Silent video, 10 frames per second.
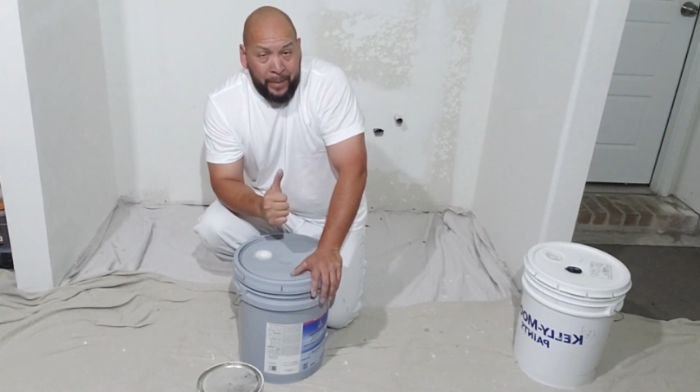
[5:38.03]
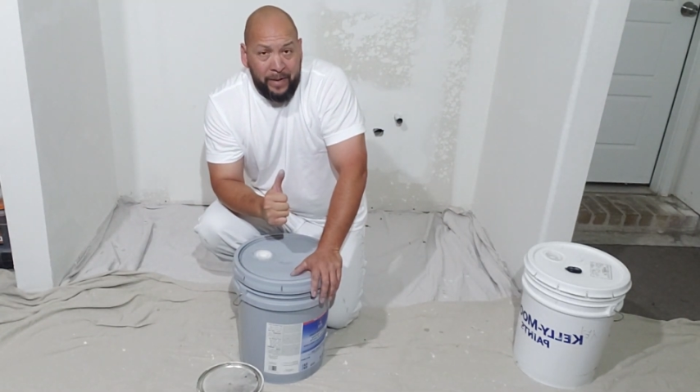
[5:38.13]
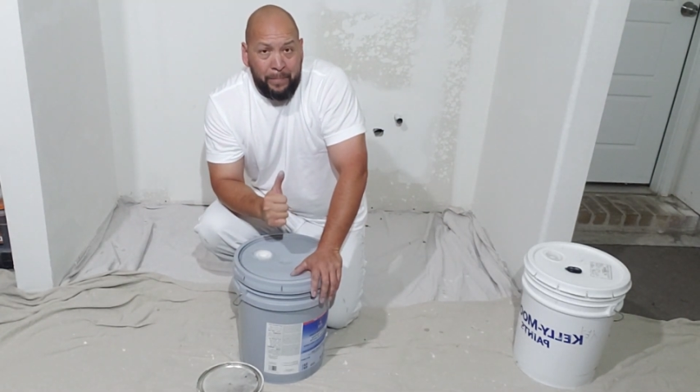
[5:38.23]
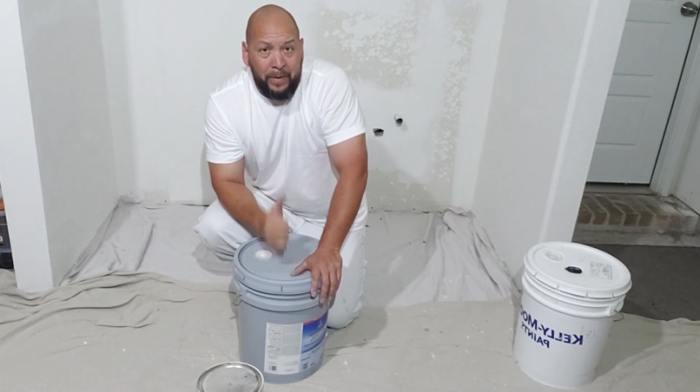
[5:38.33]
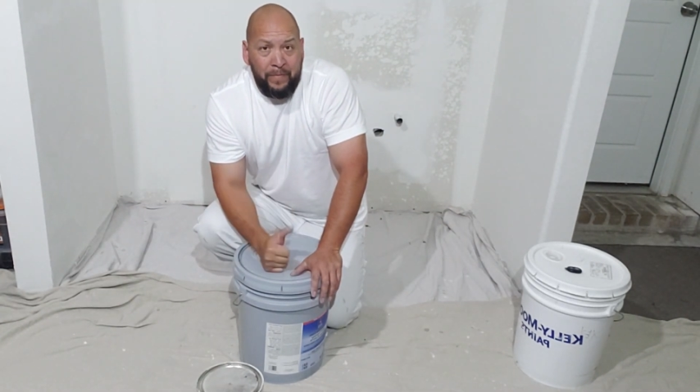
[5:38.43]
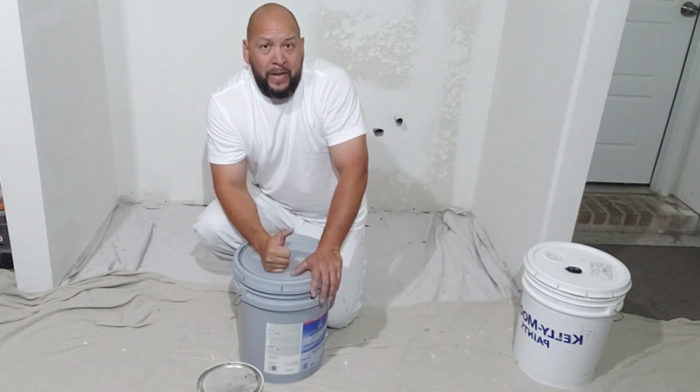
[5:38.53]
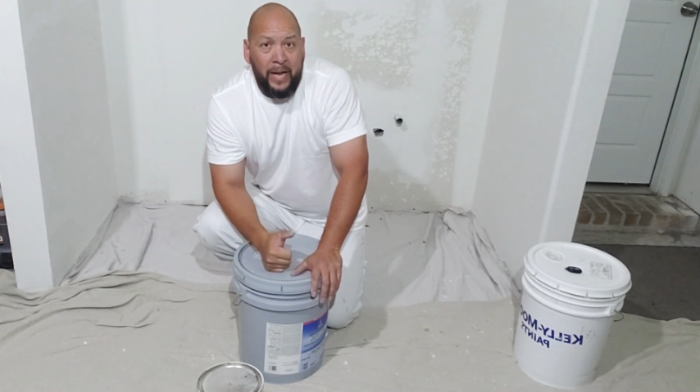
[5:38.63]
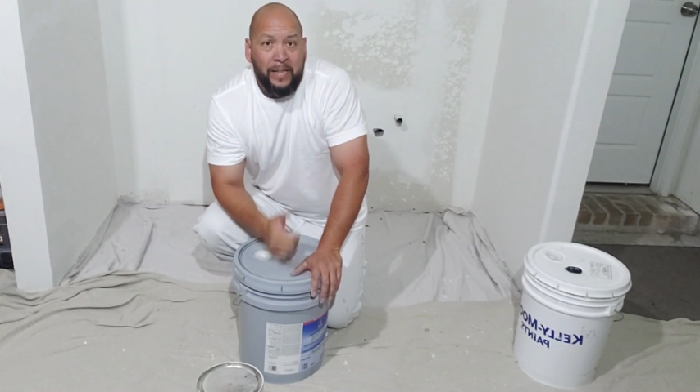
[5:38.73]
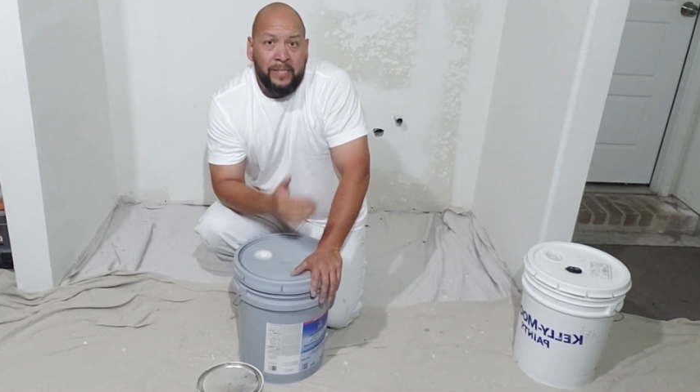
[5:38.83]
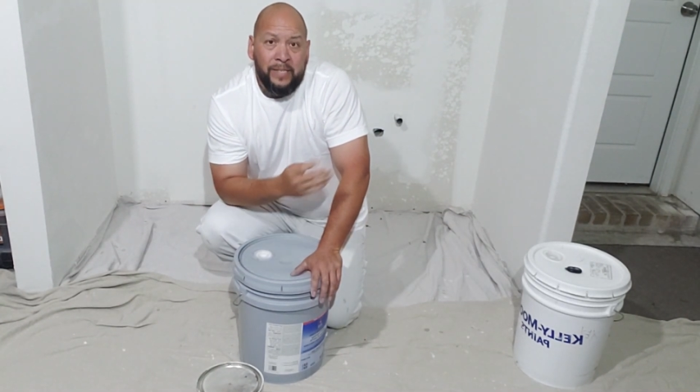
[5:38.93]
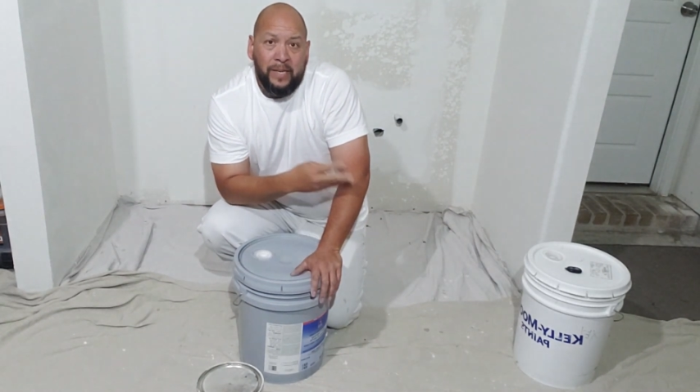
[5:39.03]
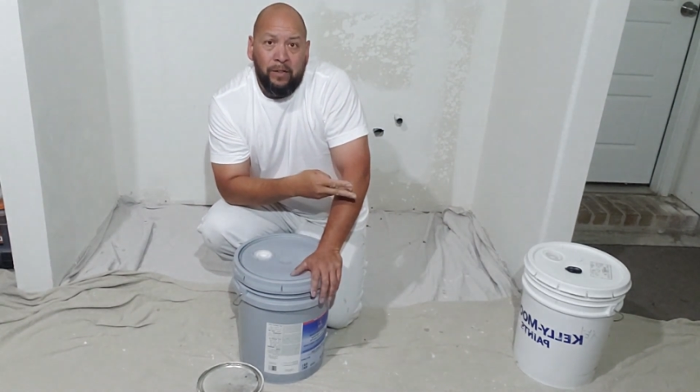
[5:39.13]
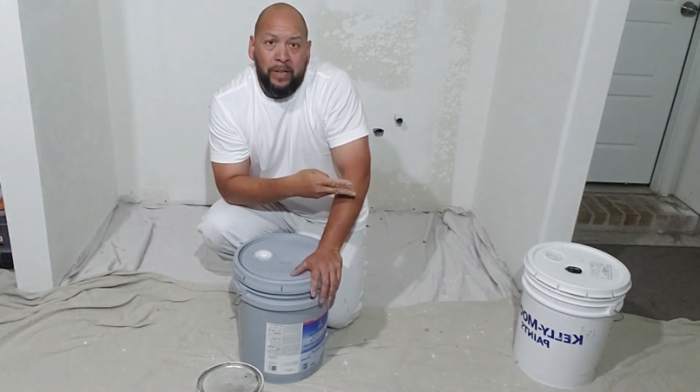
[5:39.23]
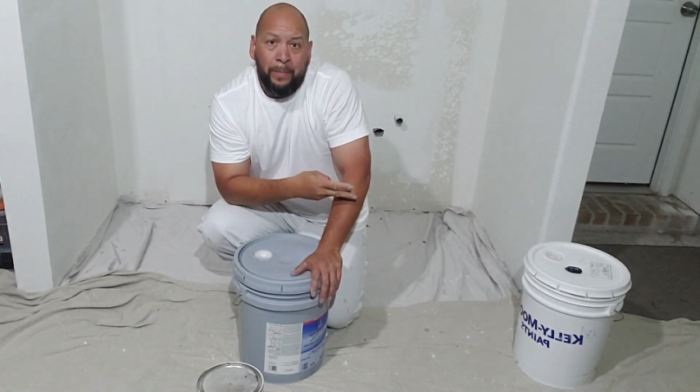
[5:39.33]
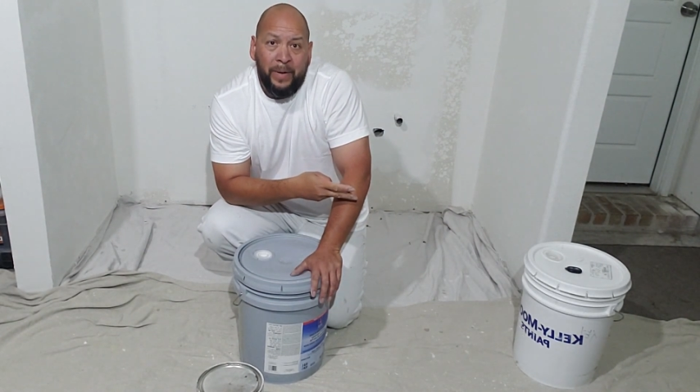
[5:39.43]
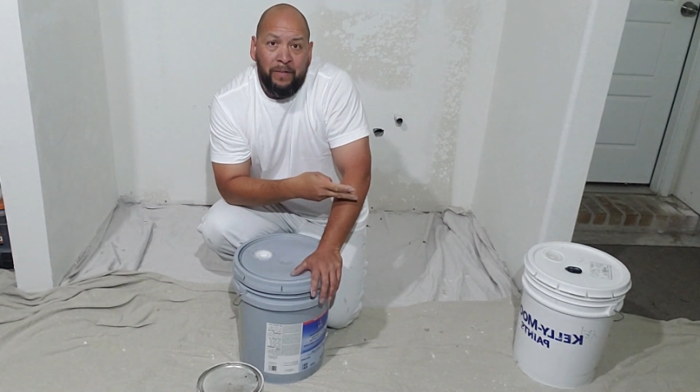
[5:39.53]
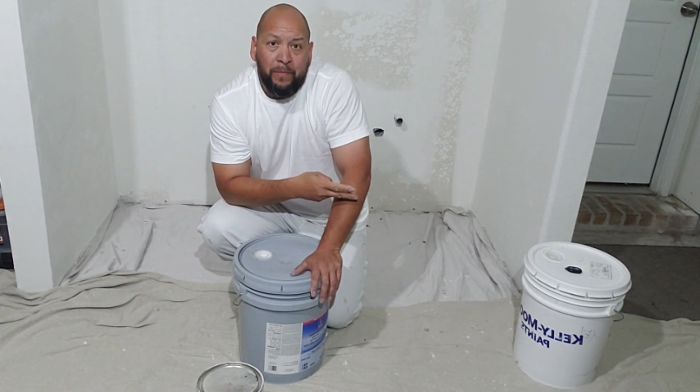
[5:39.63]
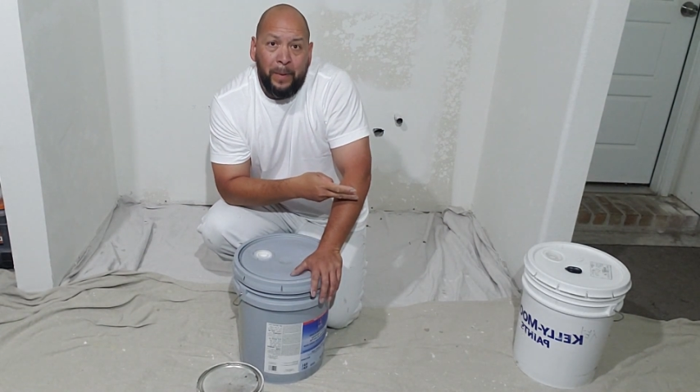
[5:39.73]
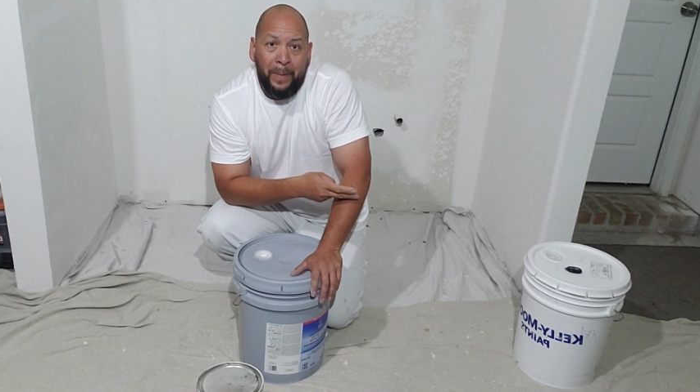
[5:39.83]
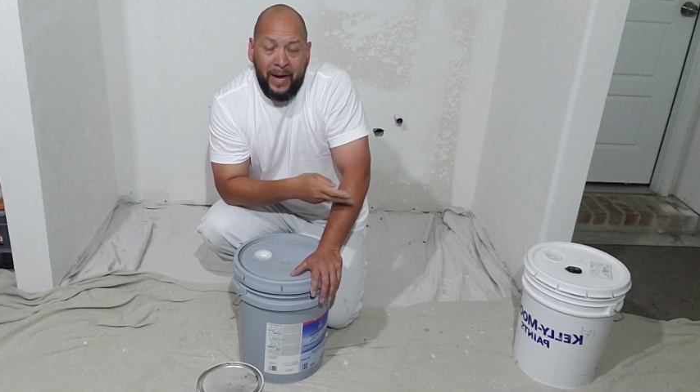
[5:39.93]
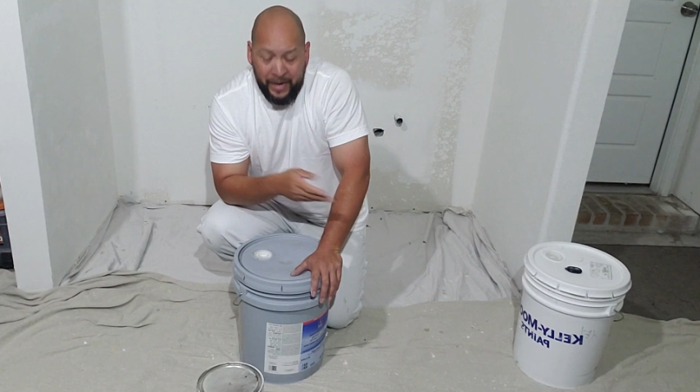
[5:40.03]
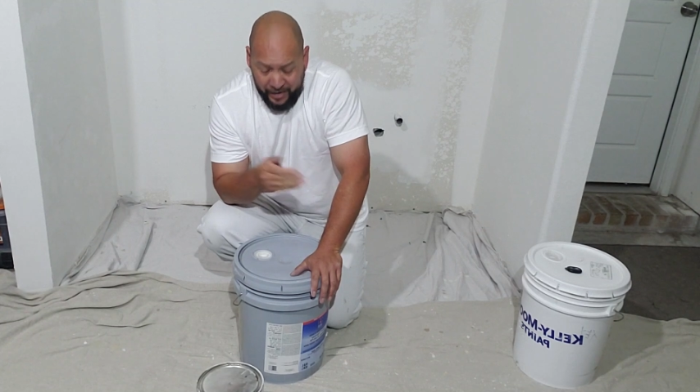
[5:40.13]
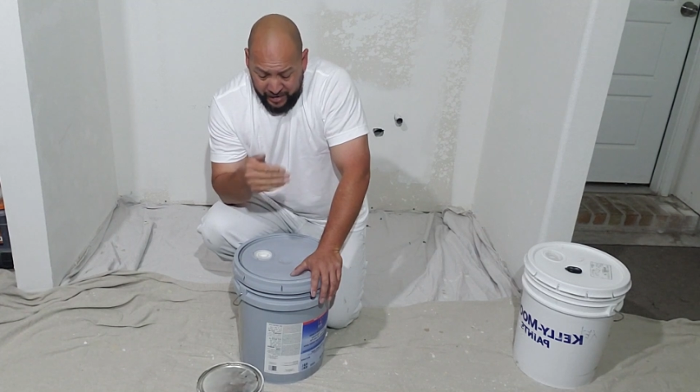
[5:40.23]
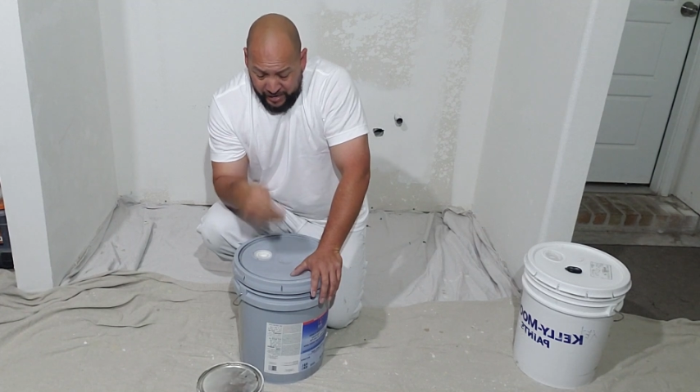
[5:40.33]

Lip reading: getting PVA, this is the color that I'm picking for my paint.